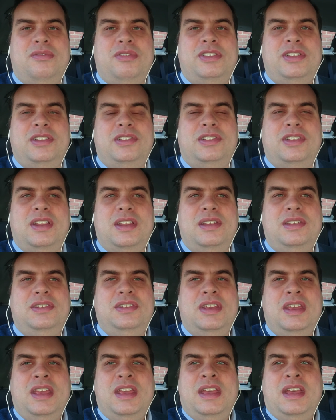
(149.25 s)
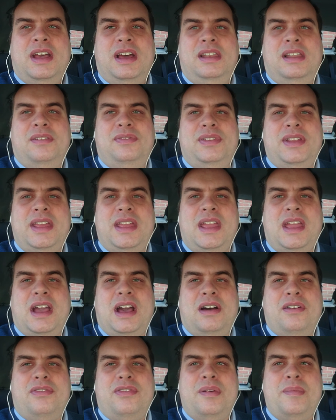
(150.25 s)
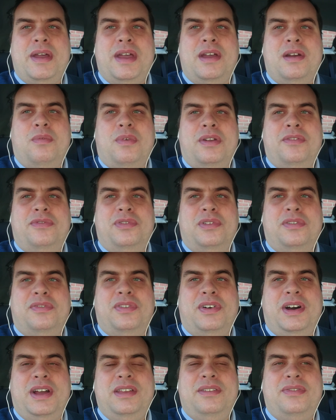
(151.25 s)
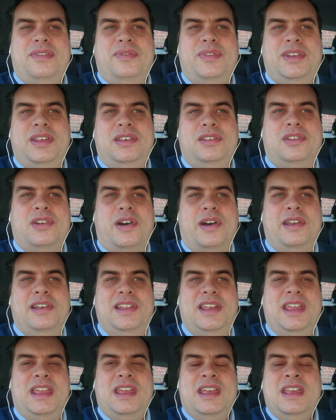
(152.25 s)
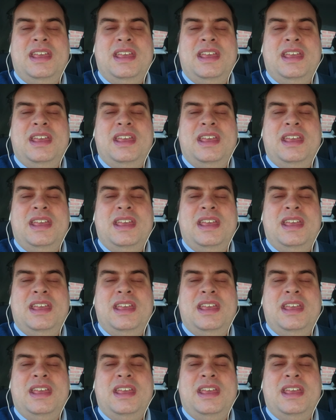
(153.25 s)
Richardson's lovely Alfa Romeo 145 that he's kindly